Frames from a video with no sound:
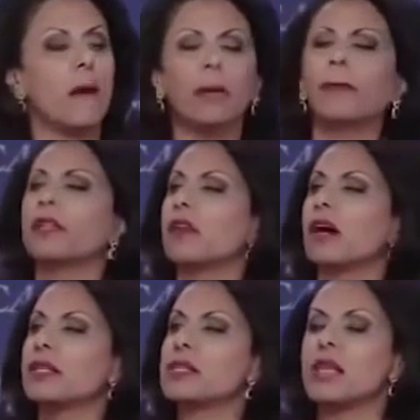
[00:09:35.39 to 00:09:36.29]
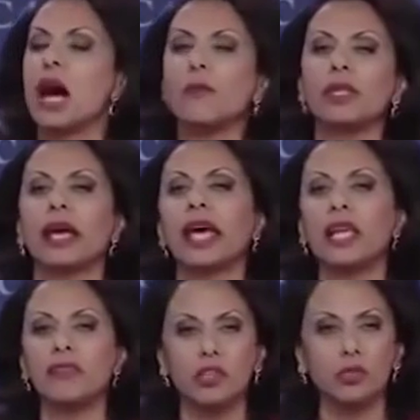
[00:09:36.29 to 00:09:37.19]
People thought the
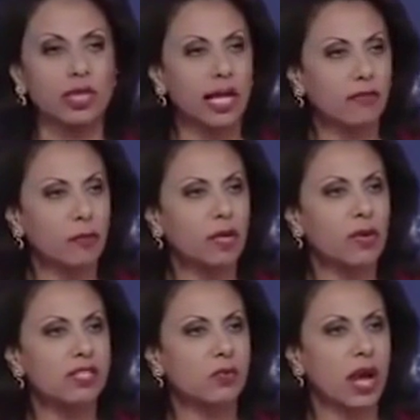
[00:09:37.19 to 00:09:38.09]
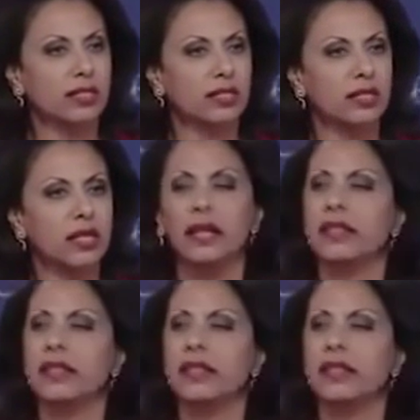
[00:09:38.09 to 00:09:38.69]
Caliphate will never be resurrected.